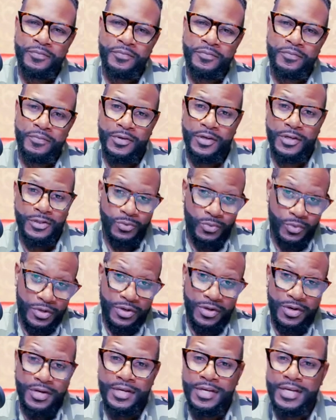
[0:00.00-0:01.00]
because we're
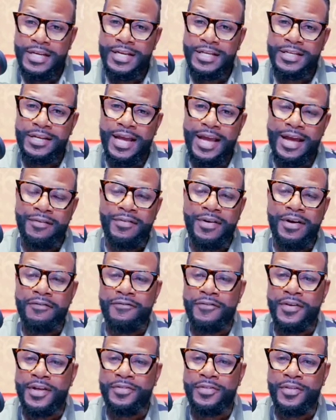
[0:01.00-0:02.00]
going to need to have our
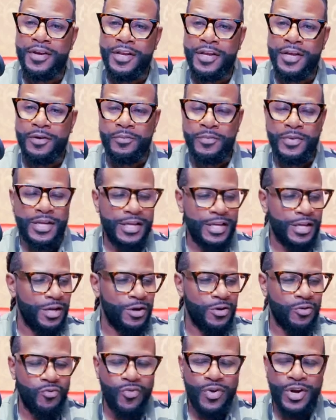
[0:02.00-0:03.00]
faith in him
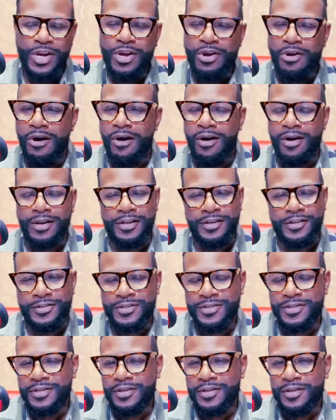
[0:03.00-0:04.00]

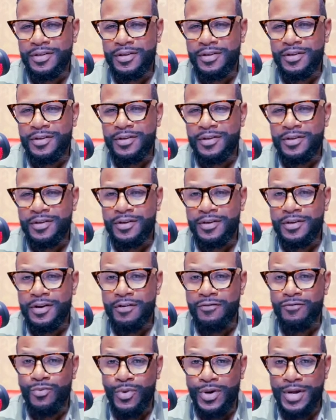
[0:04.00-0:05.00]
irregardless
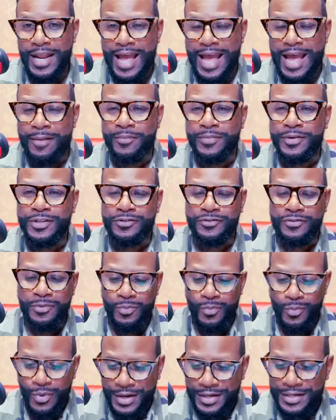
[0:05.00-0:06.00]
of what happens
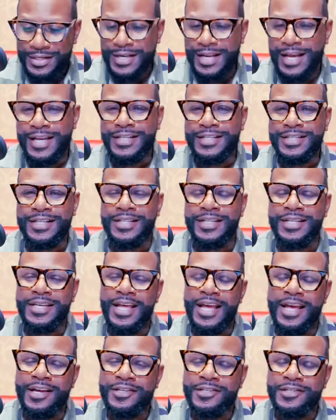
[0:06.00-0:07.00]
from one day to the
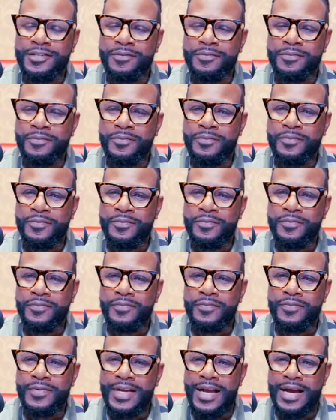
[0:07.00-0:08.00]
next.
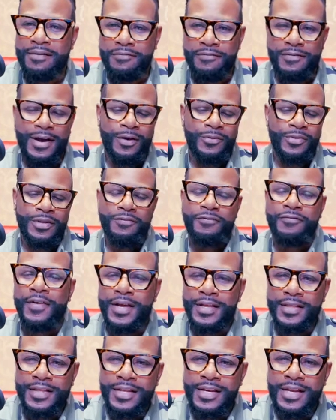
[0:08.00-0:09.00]
I found that
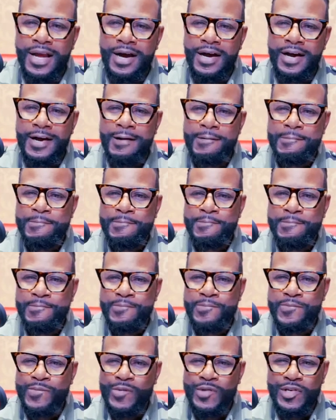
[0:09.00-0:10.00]
faith in God
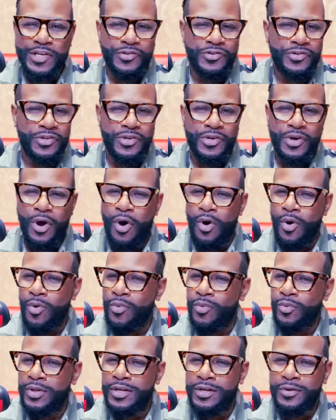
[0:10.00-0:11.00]
is the
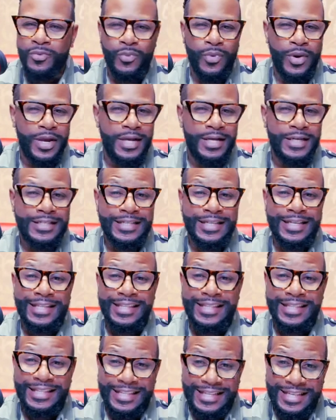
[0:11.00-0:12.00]
only way to
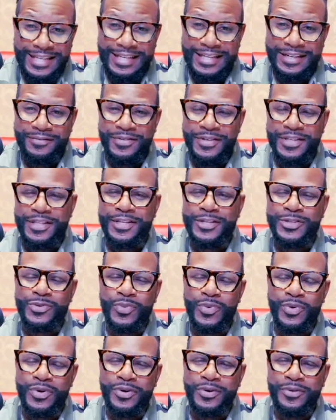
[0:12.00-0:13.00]
live in this
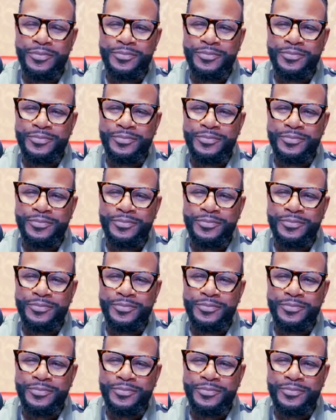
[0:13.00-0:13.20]
world.